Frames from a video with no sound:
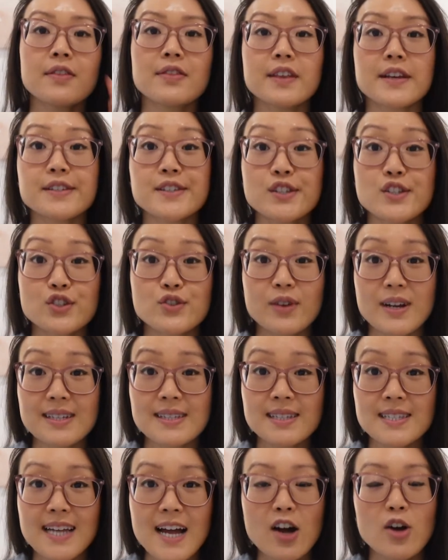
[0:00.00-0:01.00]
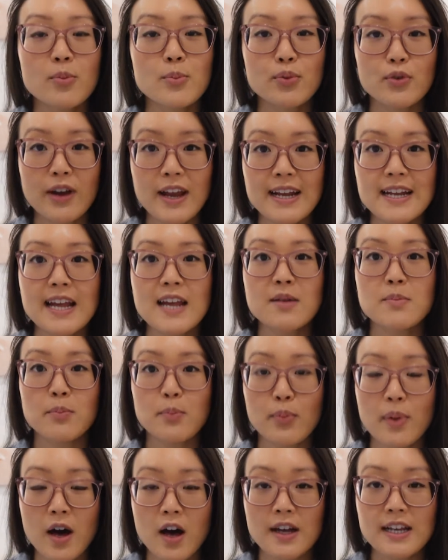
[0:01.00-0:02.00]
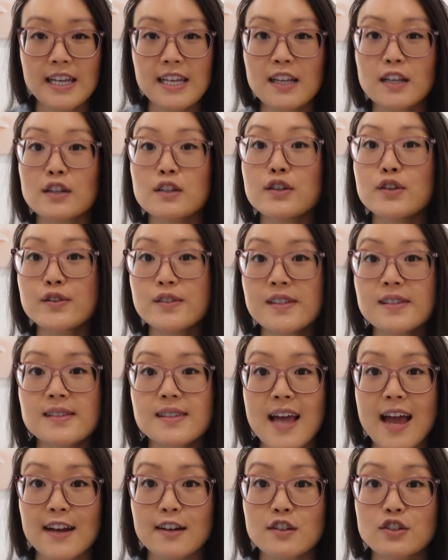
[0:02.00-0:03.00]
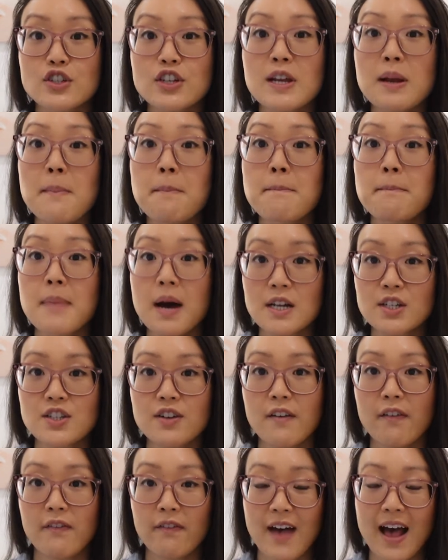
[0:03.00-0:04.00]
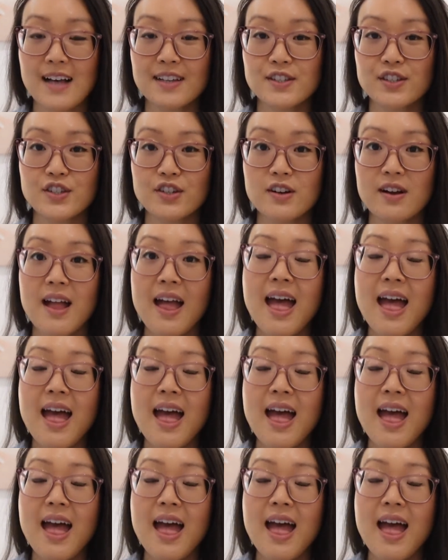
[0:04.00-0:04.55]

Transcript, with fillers: The stressed out brain and body loses energy much faster,